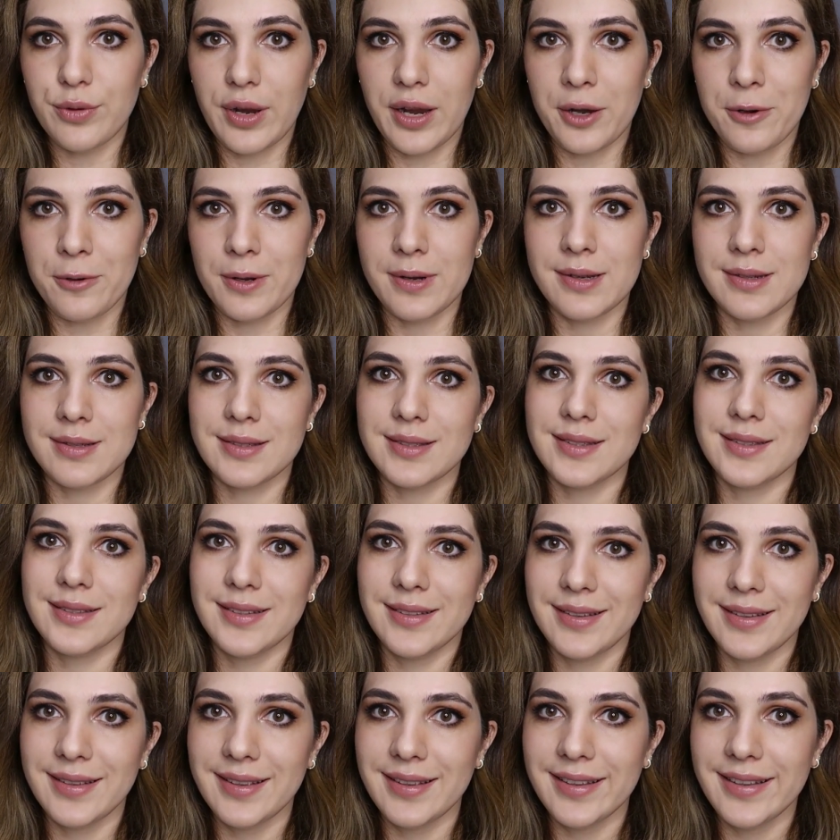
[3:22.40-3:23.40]
fragrance
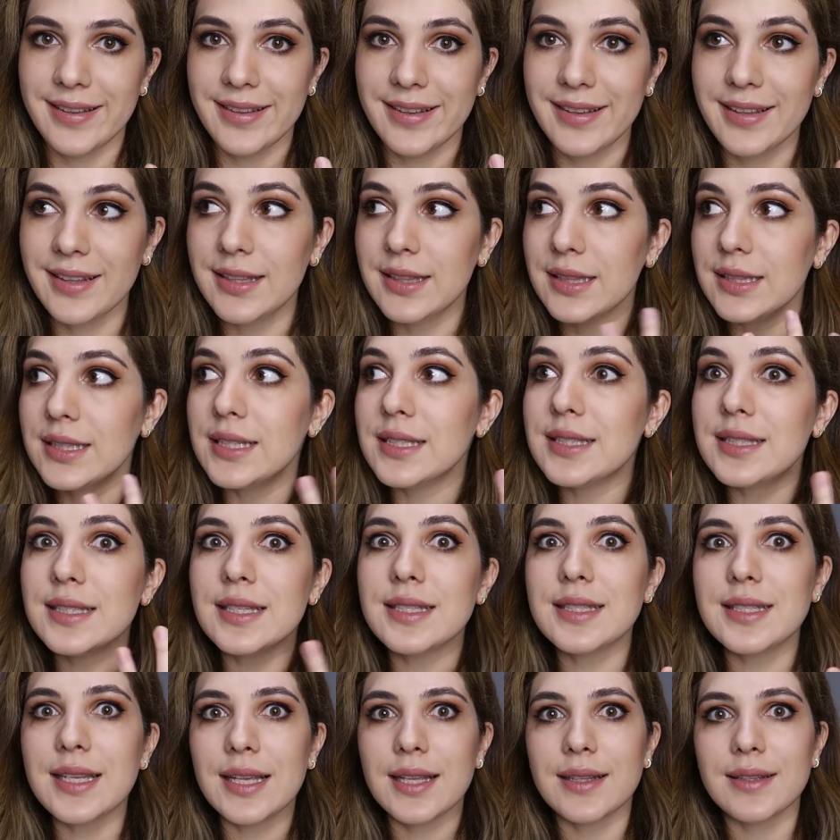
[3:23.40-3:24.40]
this
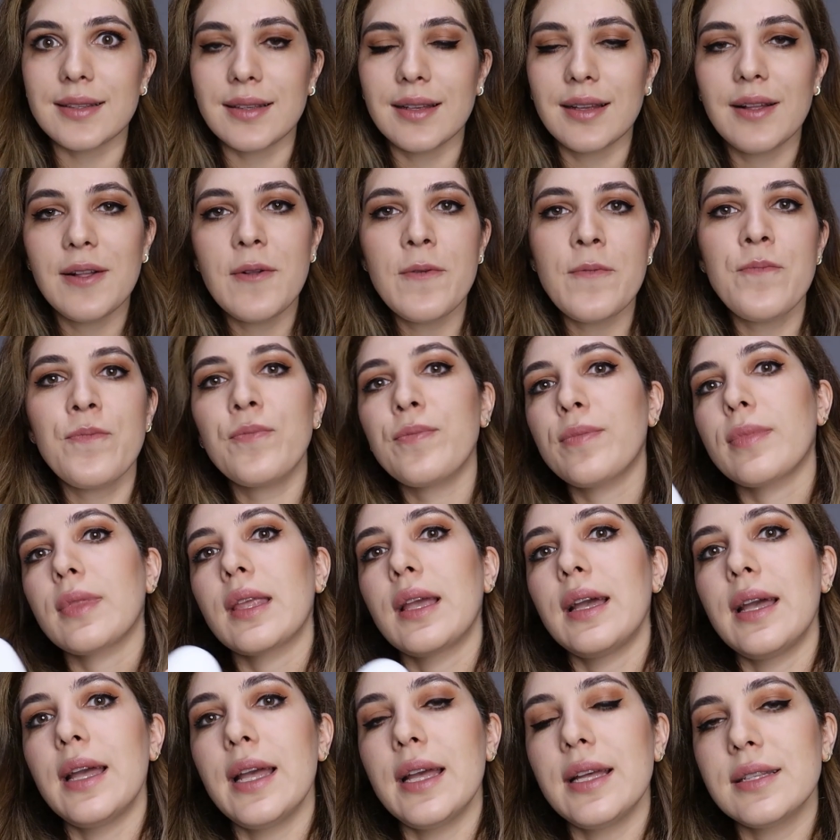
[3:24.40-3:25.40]
is it
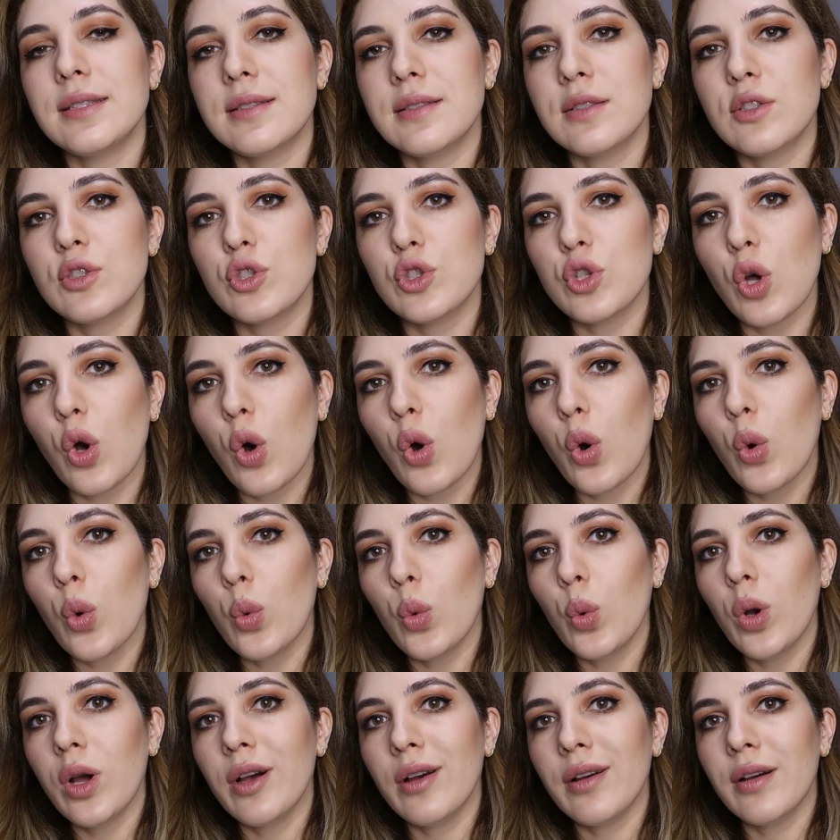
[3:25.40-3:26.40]
it's
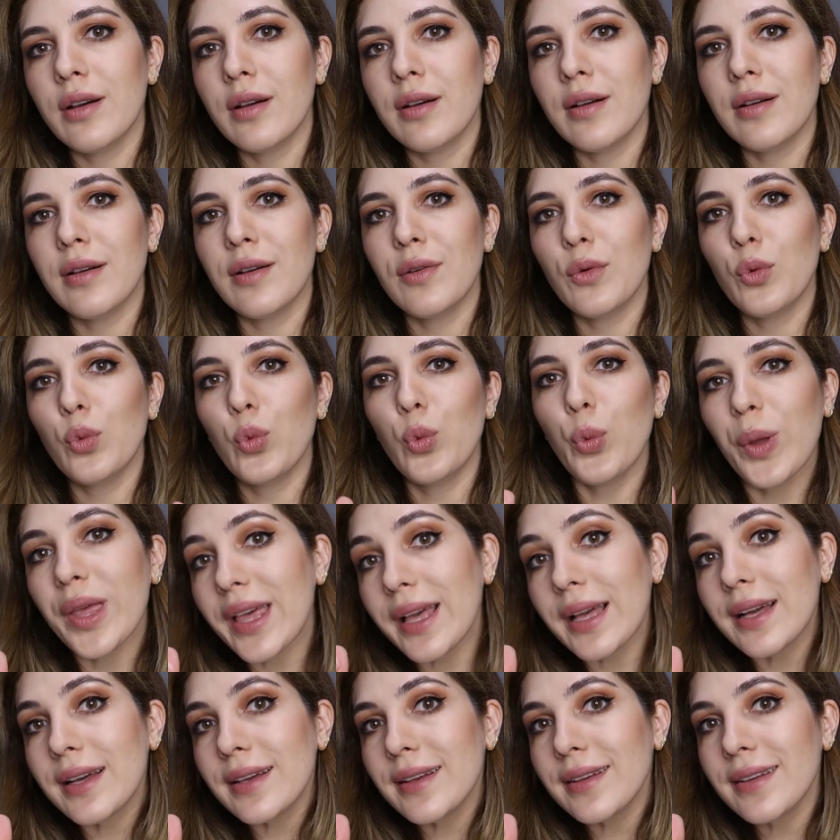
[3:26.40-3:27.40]
so
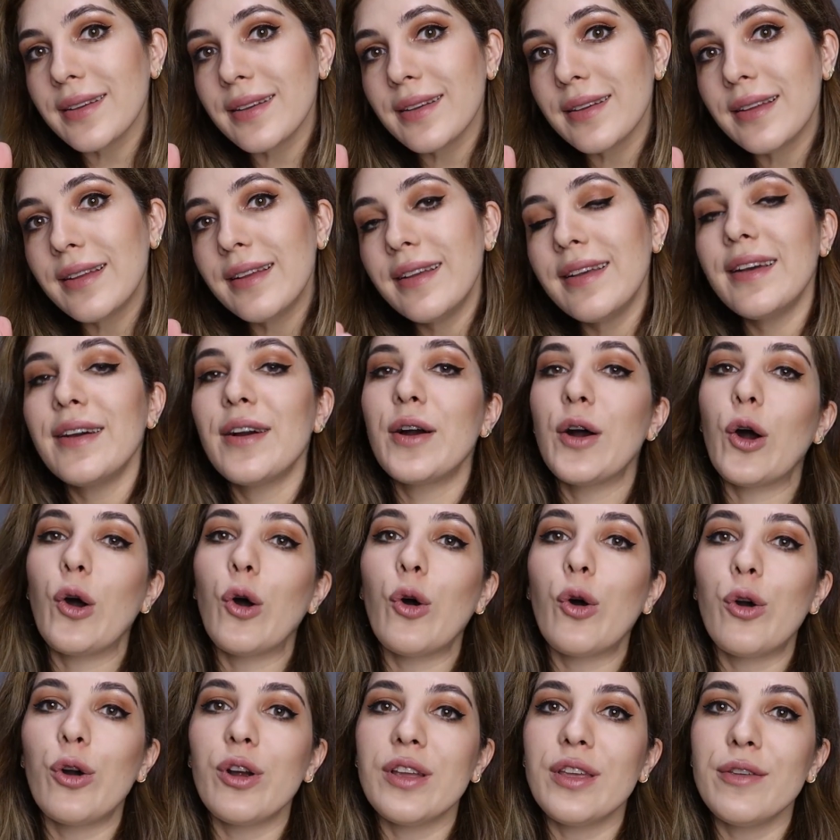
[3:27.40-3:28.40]
weak
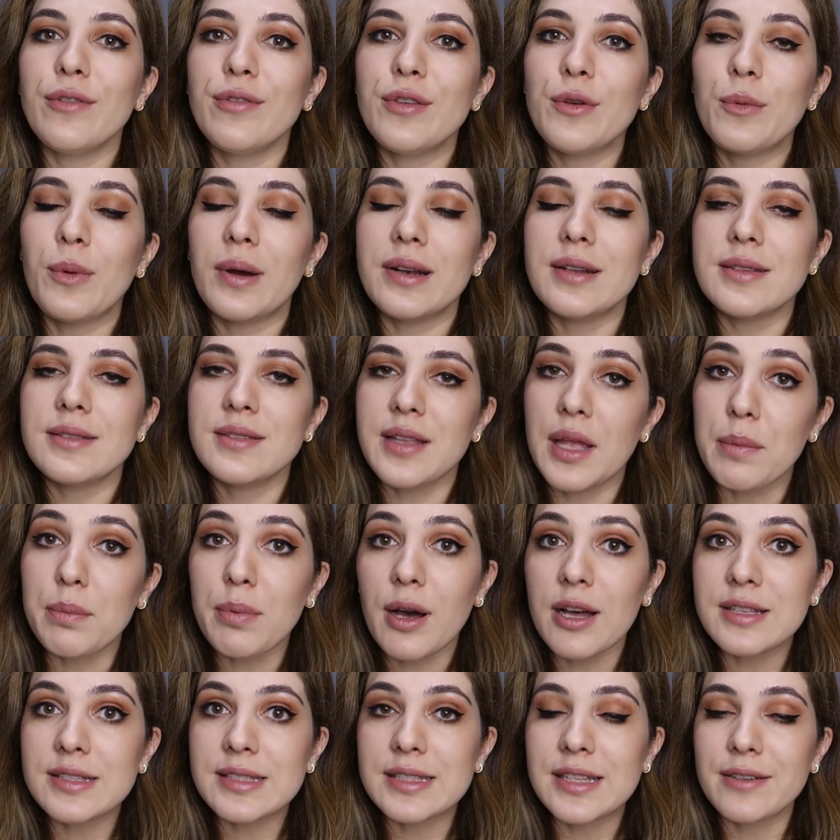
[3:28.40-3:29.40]
or if you want to stay
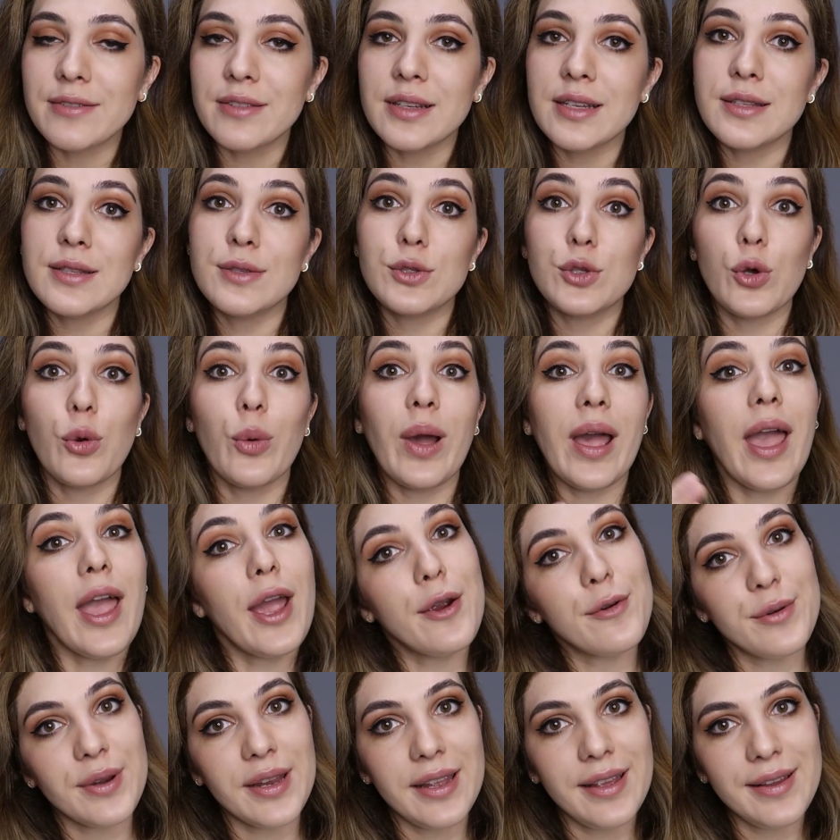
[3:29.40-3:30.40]
positive it's so
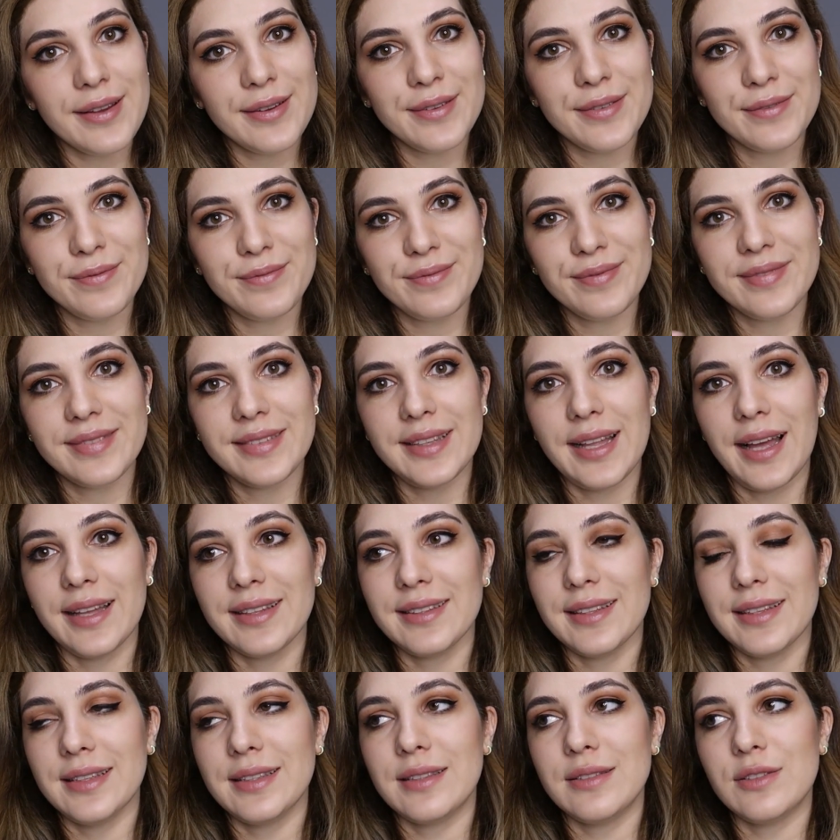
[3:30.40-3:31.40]
airy
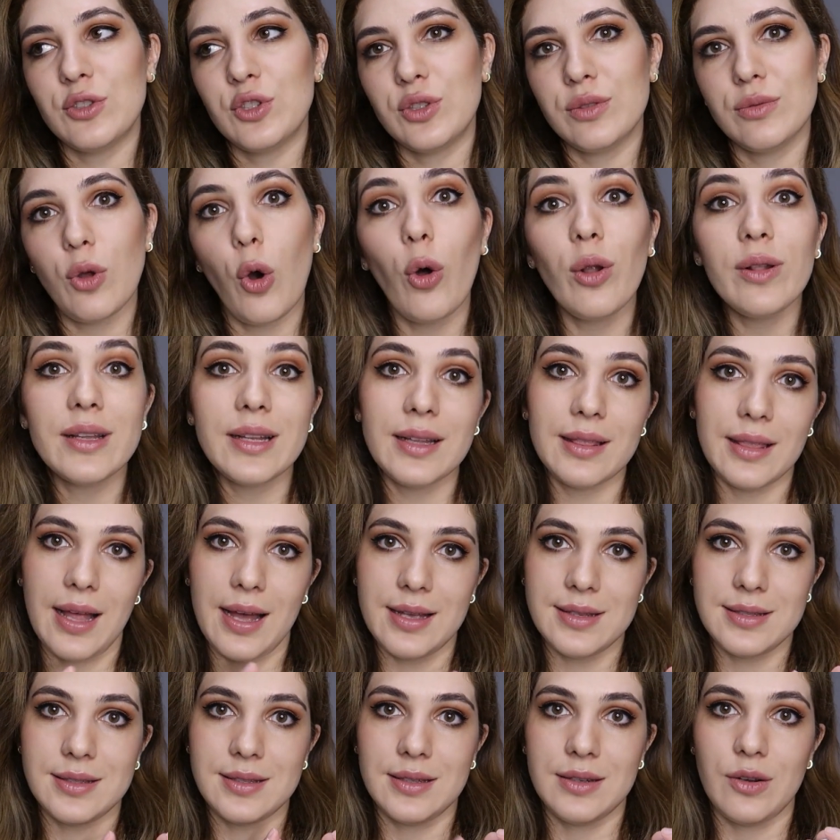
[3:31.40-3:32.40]
that it only
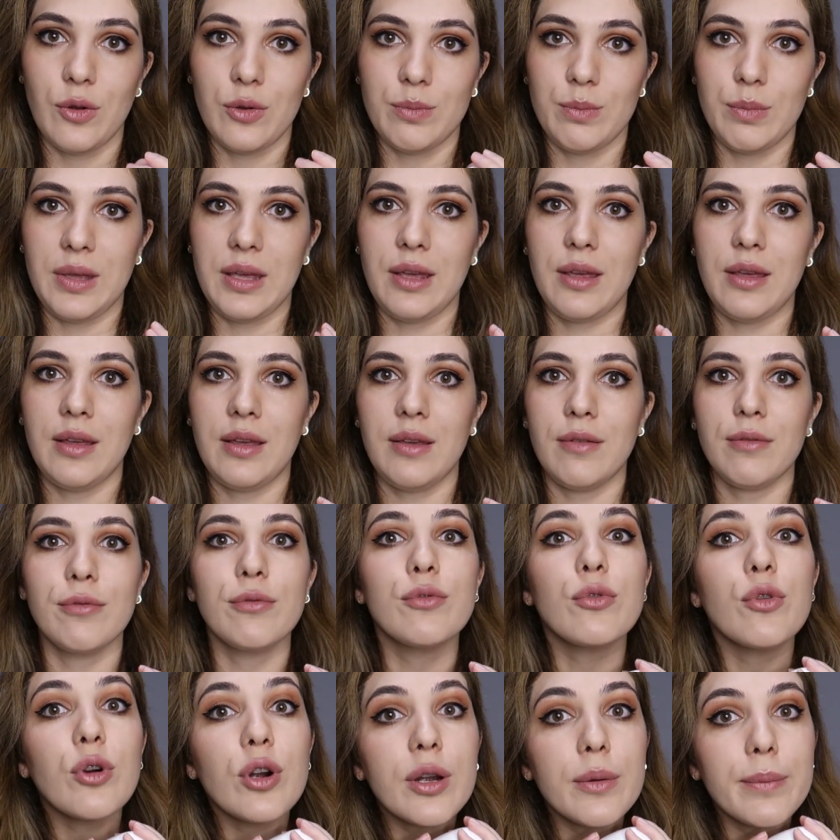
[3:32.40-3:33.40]
lasted on me
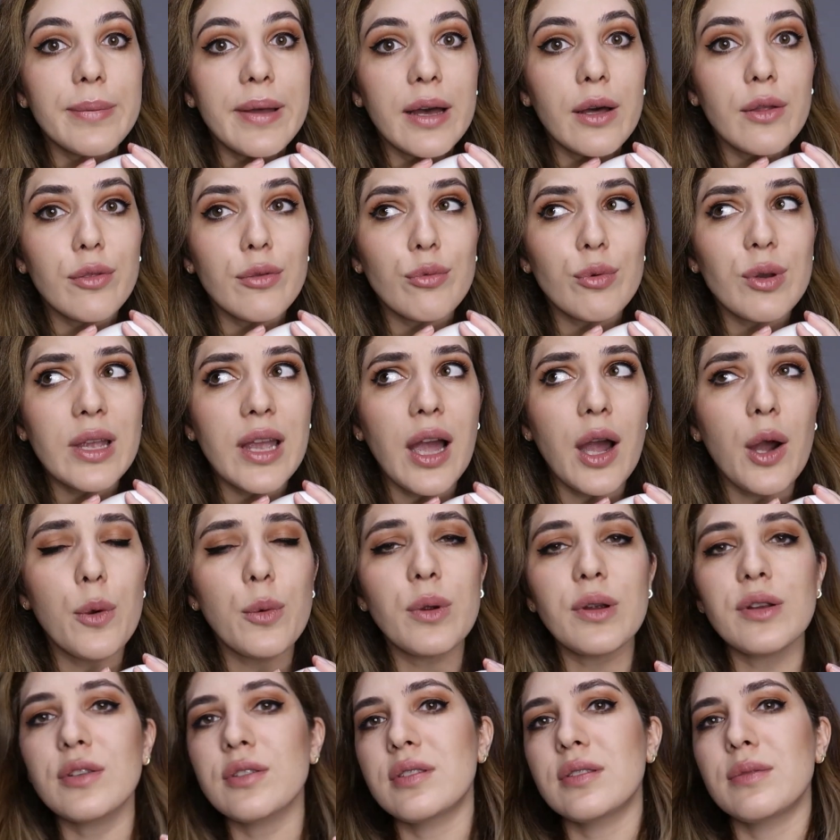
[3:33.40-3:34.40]
for about three
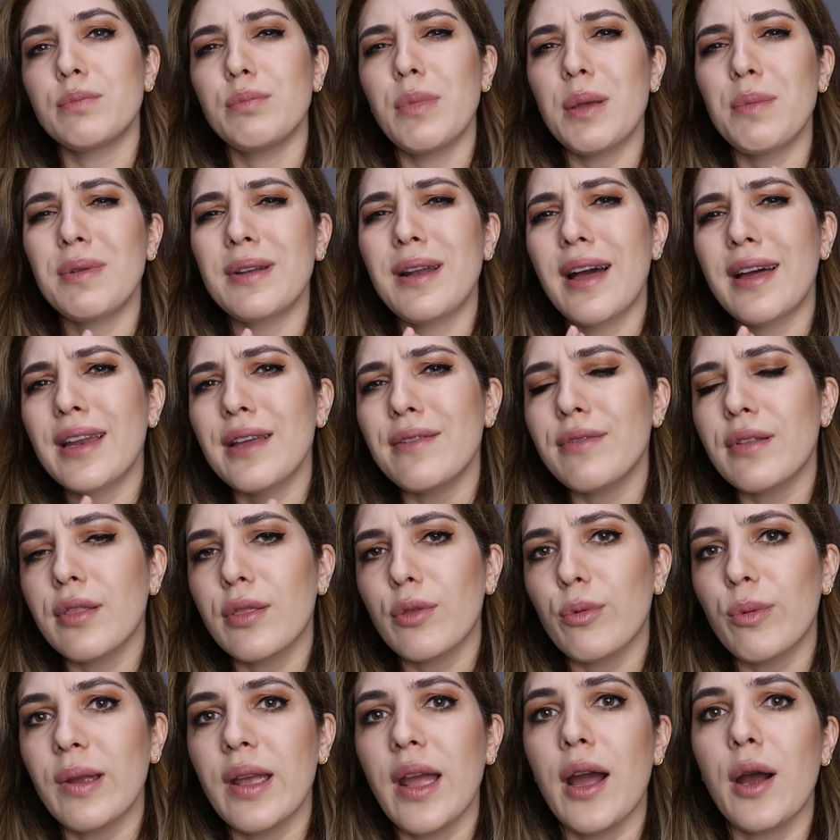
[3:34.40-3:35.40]
hours maybe not
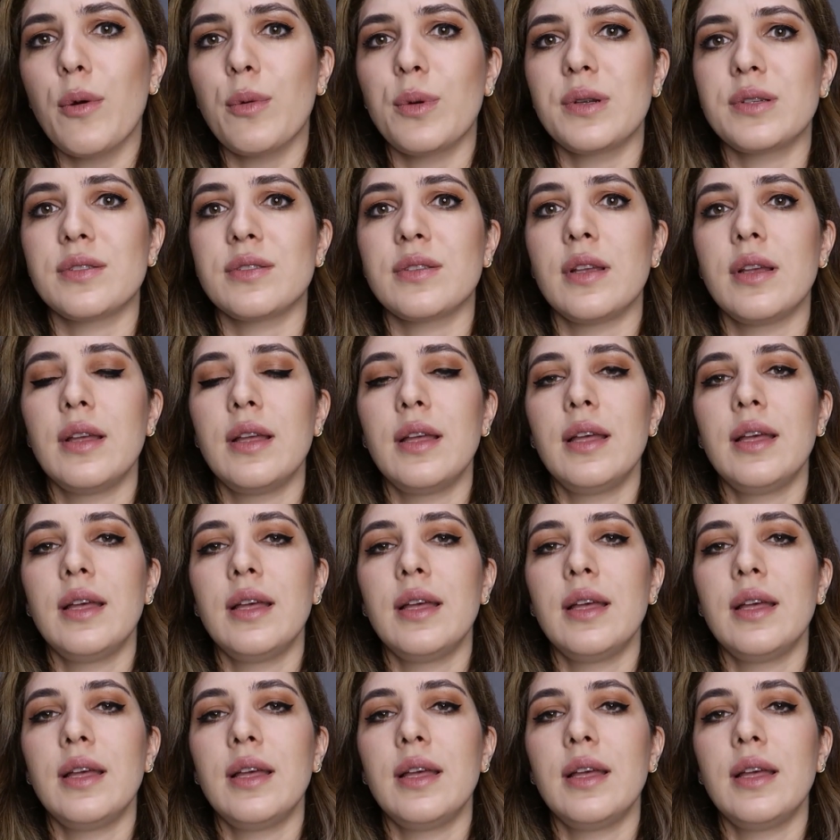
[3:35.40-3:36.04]
even three hours